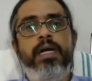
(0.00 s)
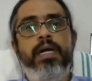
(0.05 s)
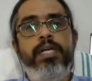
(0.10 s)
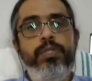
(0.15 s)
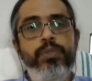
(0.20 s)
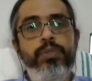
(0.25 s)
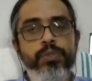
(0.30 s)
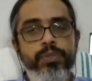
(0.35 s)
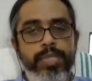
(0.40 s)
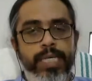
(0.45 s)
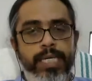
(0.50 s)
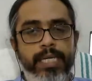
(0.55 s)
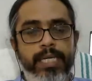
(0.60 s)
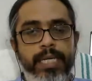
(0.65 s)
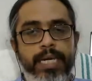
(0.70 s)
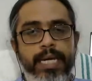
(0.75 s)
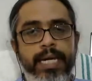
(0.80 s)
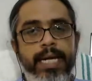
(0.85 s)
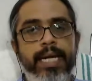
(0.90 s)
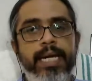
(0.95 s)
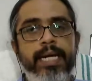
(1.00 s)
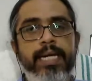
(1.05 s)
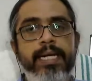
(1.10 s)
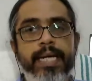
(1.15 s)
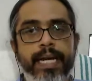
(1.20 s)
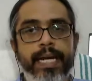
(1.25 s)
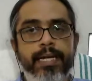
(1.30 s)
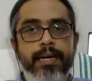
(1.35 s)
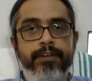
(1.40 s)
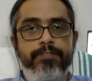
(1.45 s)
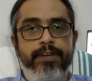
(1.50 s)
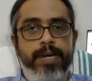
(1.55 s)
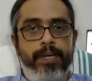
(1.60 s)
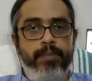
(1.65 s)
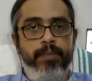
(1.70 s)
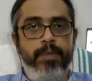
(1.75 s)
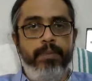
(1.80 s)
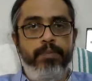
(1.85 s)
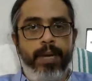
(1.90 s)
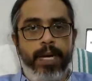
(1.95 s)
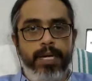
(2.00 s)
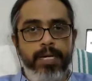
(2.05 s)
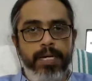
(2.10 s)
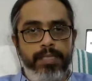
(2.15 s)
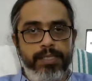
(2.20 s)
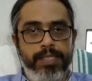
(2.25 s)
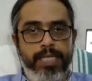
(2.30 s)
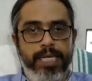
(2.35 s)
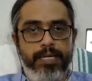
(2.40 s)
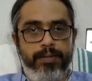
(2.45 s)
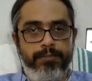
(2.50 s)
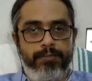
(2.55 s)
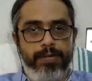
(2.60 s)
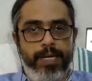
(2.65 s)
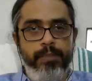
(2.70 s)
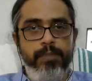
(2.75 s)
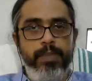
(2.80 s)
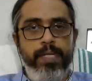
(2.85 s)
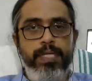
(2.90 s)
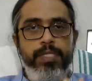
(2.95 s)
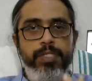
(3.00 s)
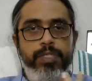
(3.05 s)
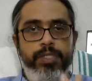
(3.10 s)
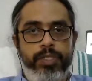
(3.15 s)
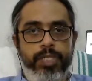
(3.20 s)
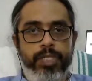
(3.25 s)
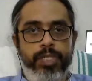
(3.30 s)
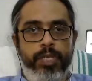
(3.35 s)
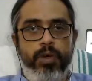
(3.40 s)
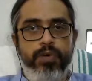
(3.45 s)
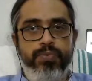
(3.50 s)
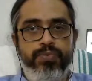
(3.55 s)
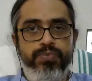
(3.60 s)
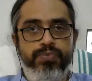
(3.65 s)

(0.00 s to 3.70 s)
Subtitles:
using a data frame, pandas data frame, instead of